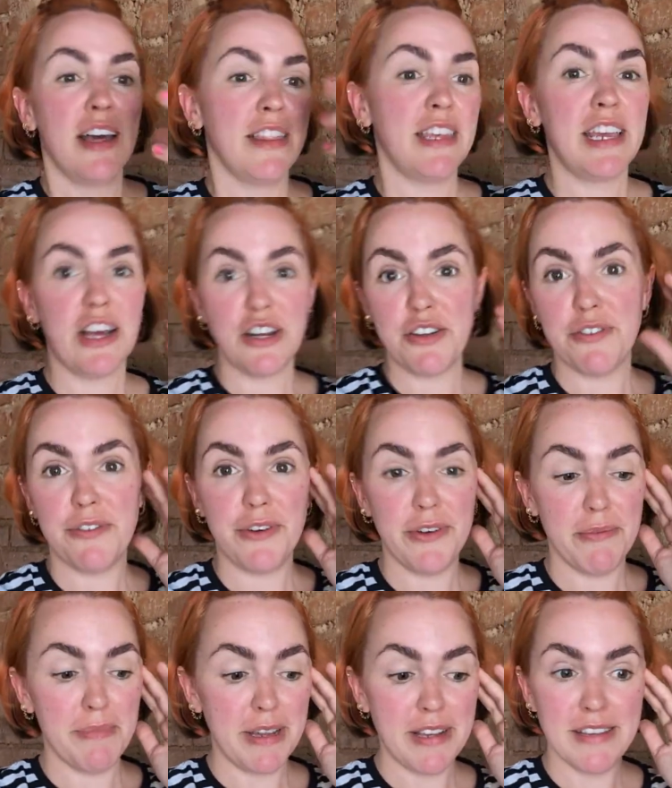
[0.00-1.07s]
thing
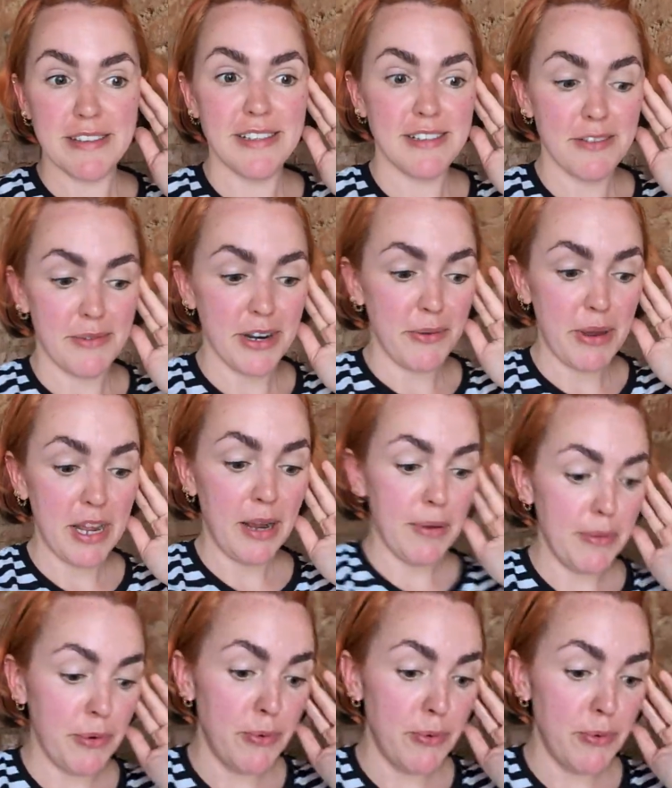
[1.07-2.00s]
underfoot, because when I wake up in the